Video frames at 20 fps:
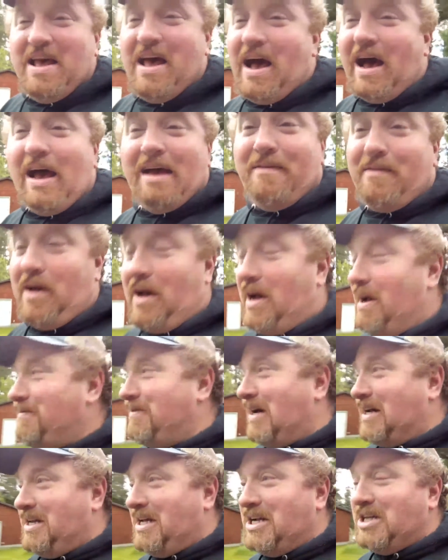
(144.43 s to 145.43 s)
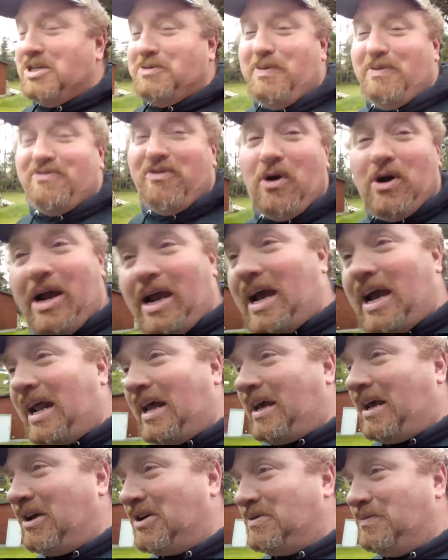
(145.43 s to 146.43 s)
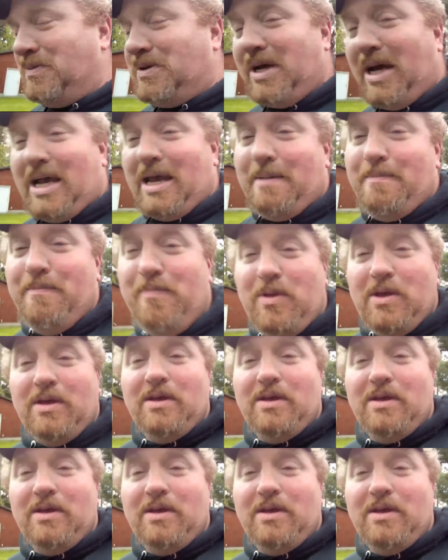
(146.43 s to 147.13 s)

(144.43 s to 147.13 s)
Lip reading: I've not done this before. I got to kill some time.